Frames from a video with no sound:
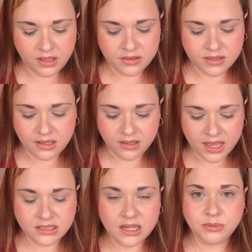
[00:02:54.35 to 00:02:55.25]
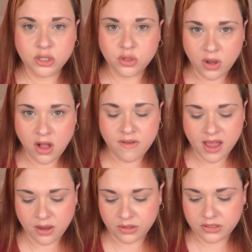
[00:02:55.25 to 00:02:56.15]
They last up to 12
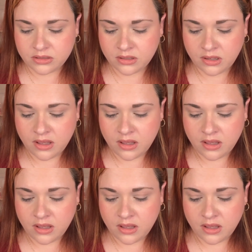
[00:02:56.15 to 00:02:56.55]
hours.